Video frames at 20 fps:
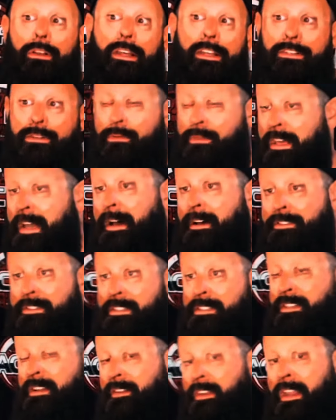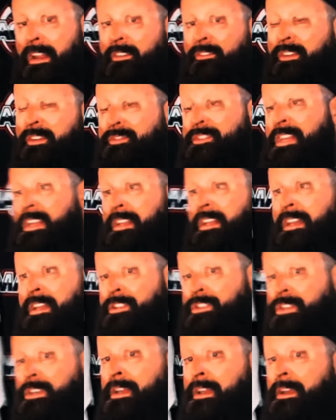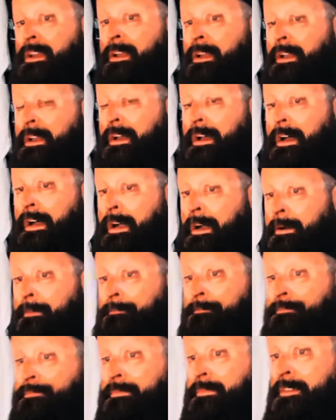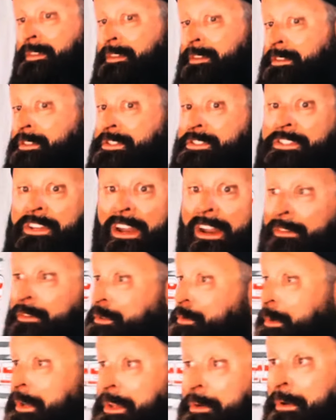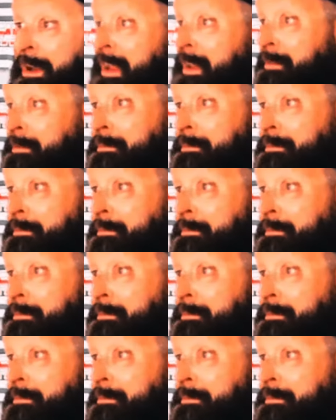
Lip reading: 2000s in a 15-inch, just none of us really ran